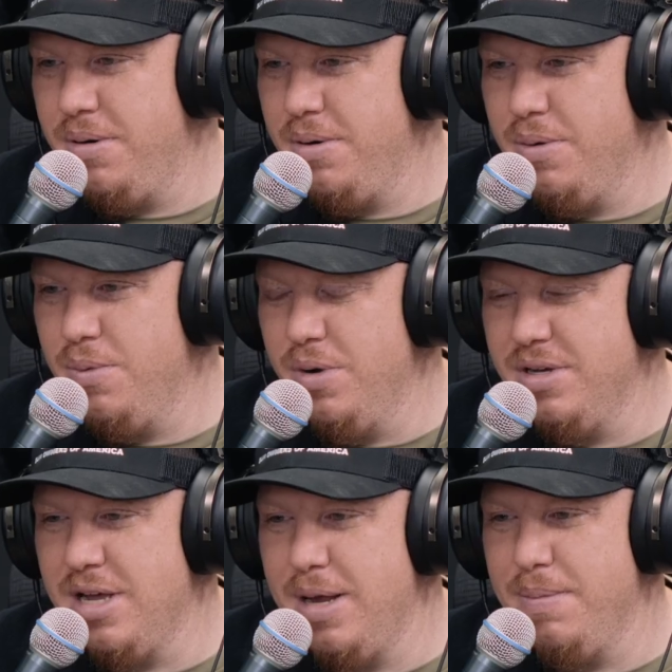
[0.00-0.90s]
one
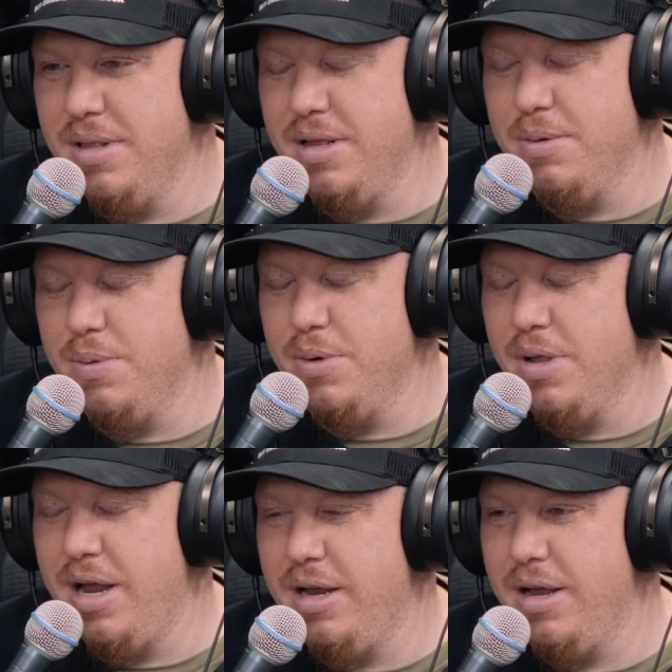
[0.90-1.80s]
time and they were
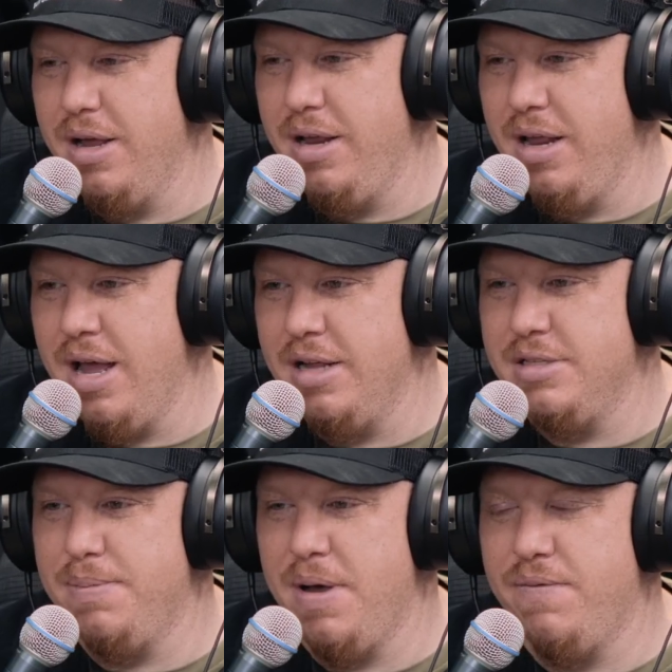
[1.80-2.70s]
like, yeah,
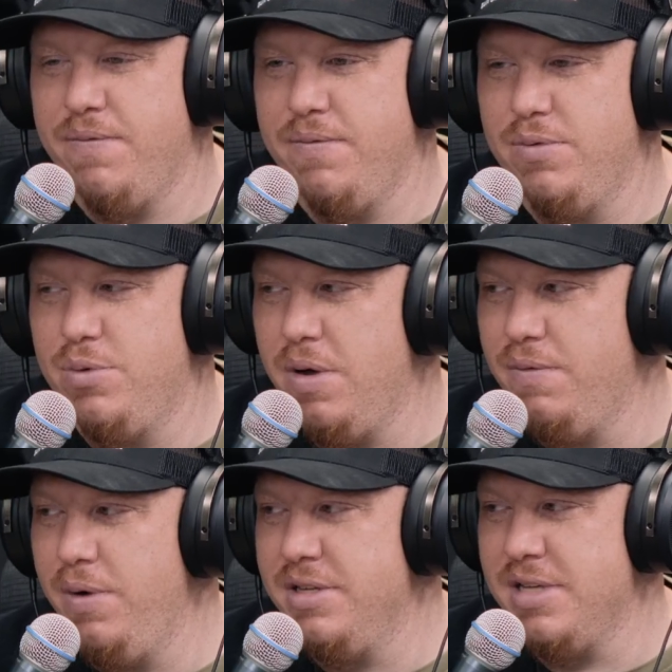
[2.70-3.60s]
it's about 12
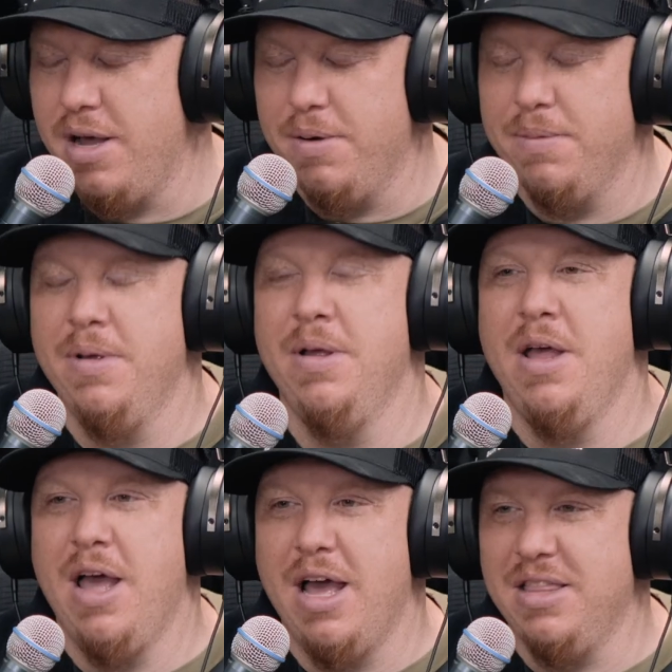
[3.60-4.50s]
weeks out.
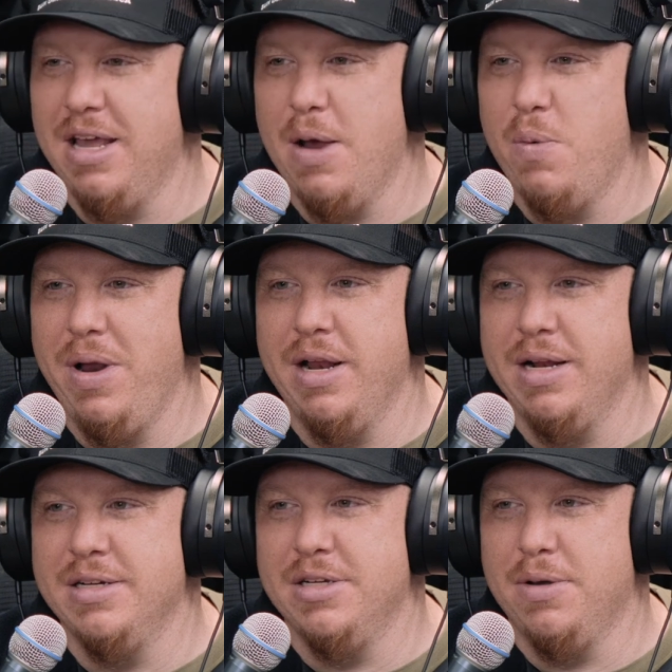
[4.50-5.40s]
I think I waited
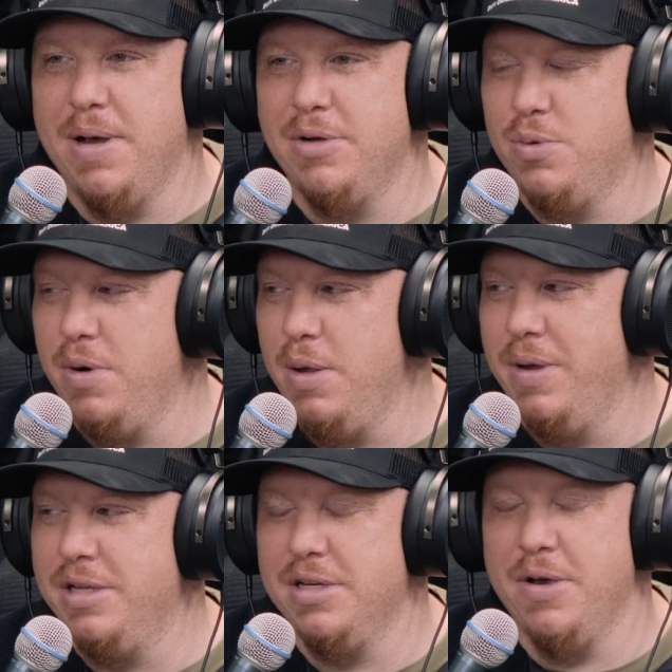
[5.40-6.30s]
until about 20
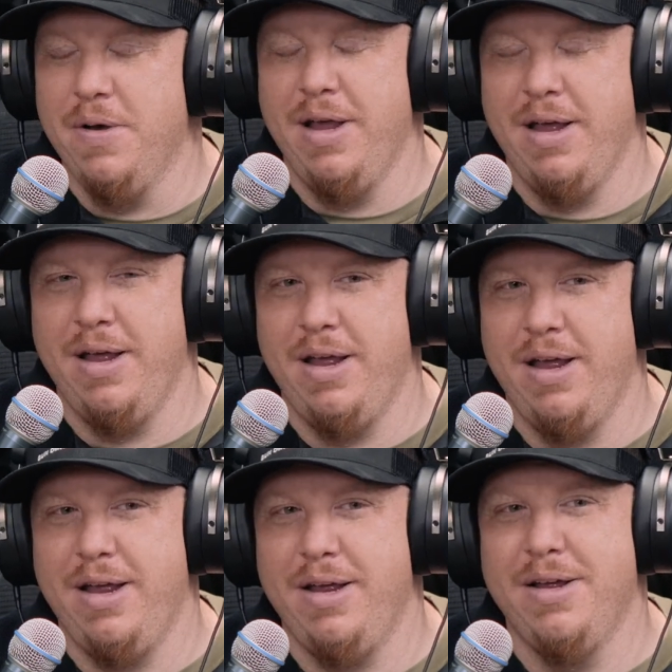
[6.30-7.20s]
weeks to go,
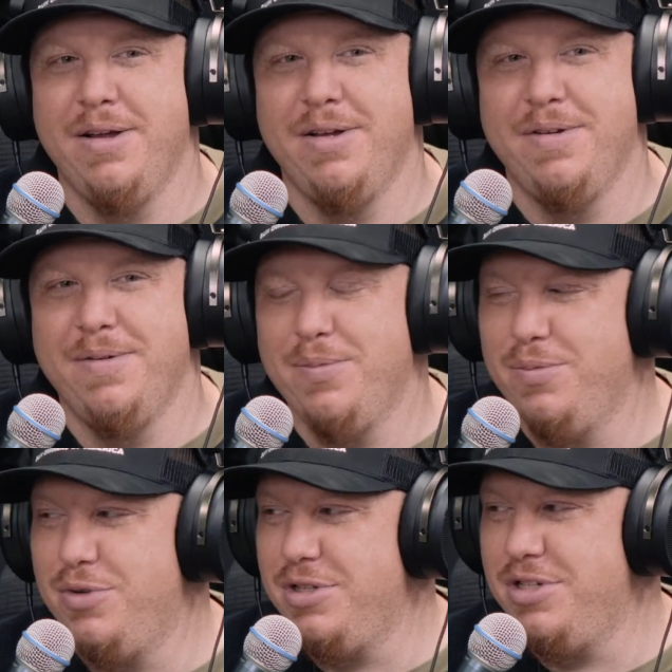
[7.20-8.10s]
hey,
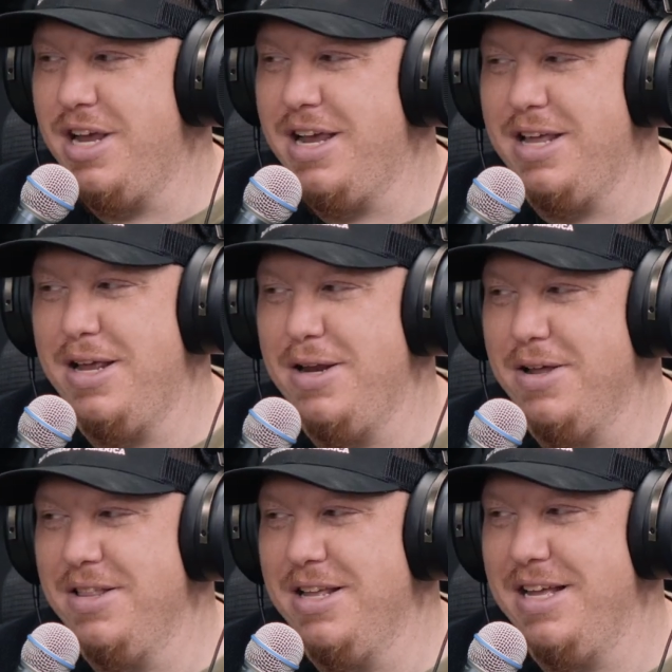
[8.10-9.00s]
just checking in
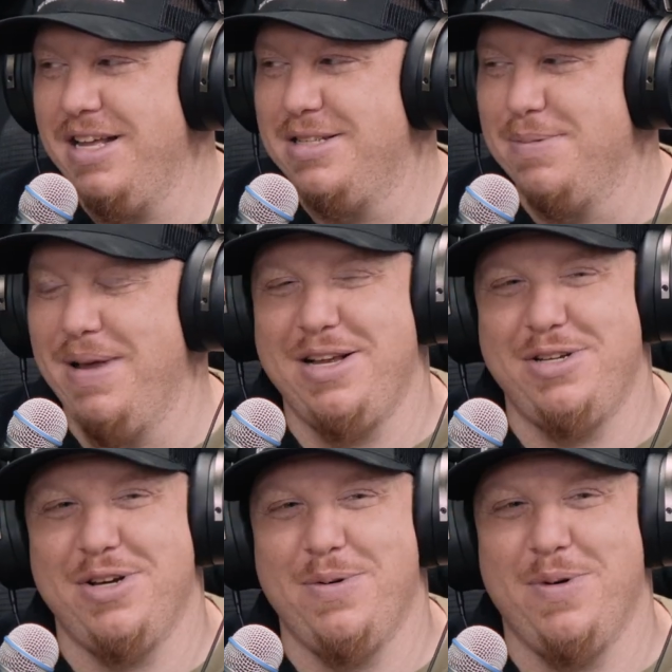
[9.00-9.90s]
on this, making
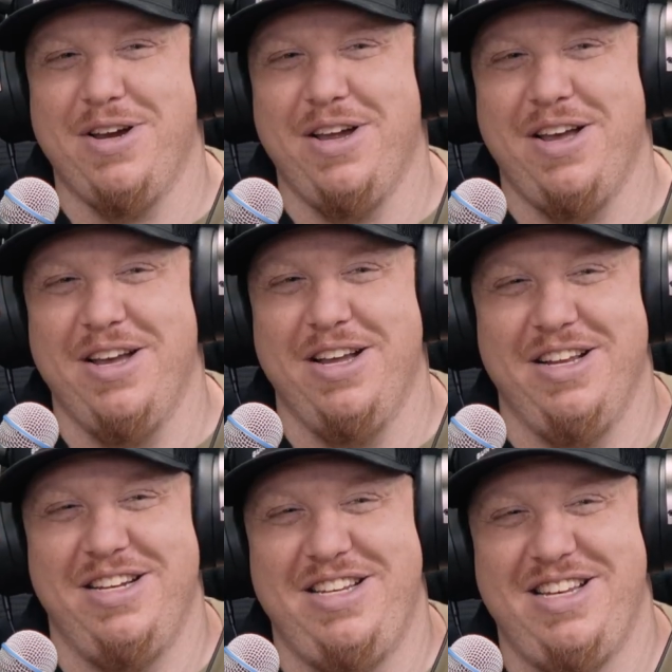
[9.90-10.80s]
sure we're good.